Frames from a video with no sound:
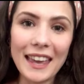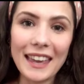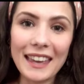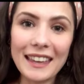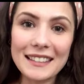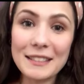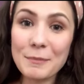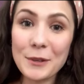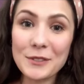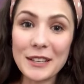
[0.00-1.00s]
It's a
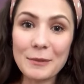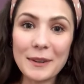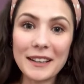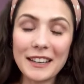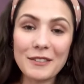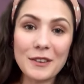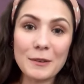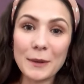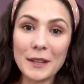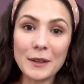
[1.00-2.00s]
project where I give a
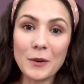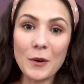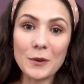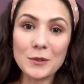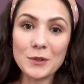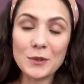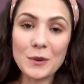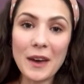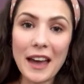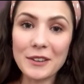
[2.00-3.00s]
weekly call
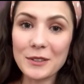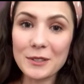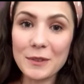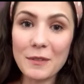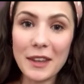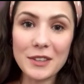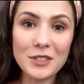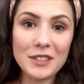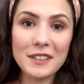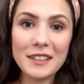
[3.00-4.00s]
to adults with
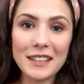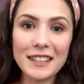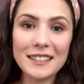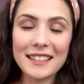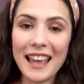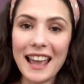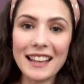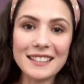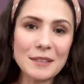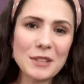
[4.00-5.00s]
additional needs
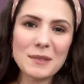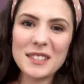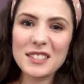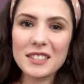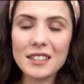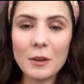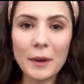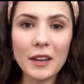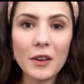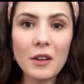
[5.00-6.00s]
and sometimes it's just a
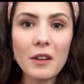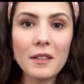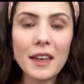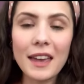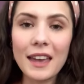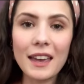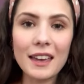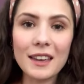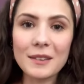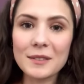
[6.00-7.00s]
quick call
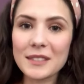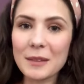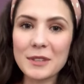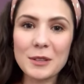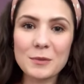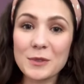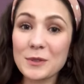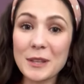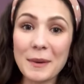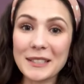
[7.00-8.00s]
and sometimes we do
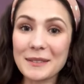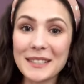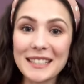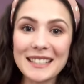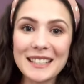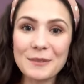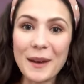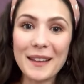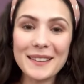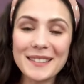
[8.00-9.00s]
some activities as
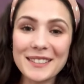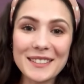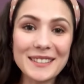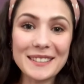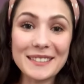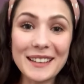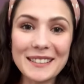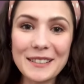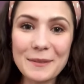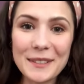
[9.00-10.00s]
well such as
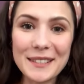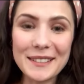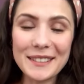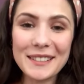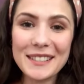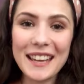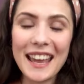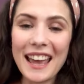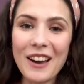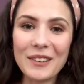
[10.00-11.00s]
creating word search
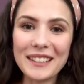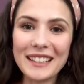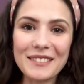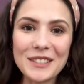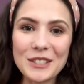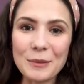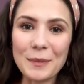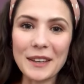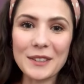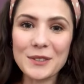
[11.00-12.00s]
on a given
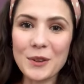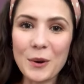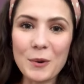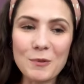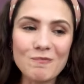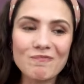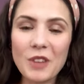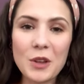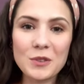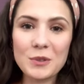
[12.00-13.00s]
topic so
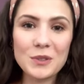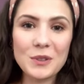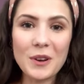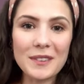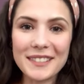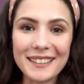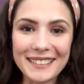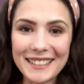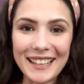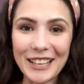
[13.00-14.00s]
no two calls are
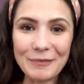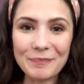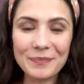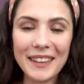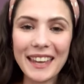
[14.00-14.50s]
the same.